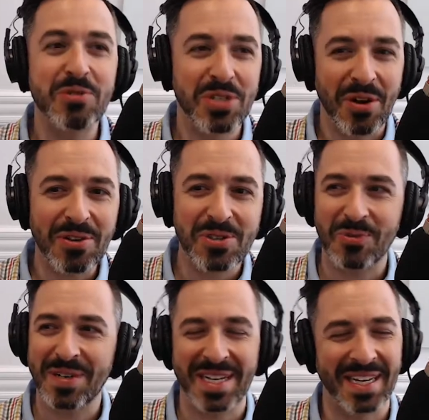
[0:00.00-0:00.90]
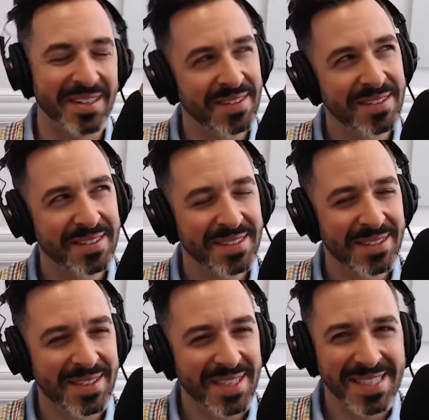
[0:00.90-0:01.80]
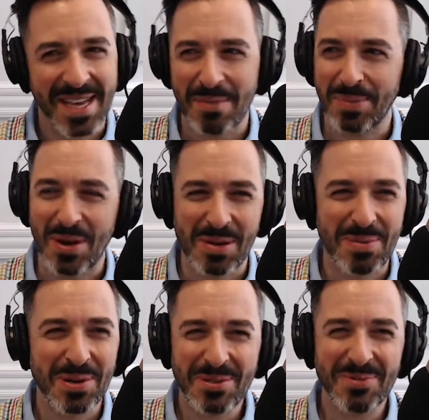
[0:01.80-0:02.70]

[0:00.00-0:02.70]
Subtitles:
You should also read it. That's not a blog post.